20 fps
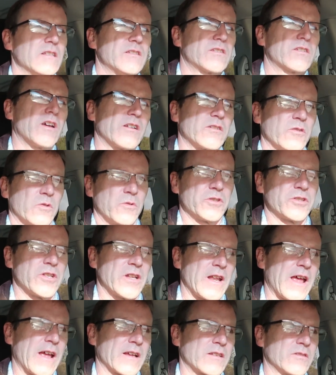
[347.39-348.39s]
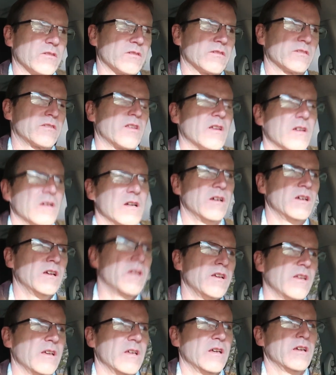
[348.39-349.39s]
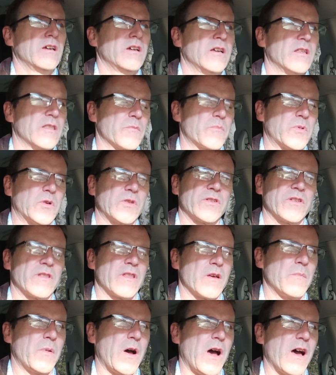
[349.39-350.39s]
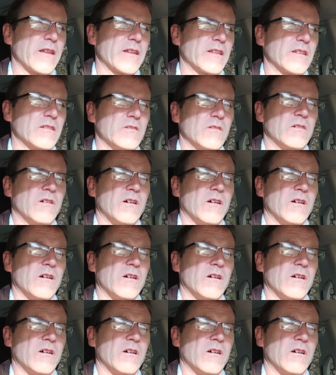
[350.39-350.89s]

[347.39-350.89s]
It's got torsion axles. The person that bought it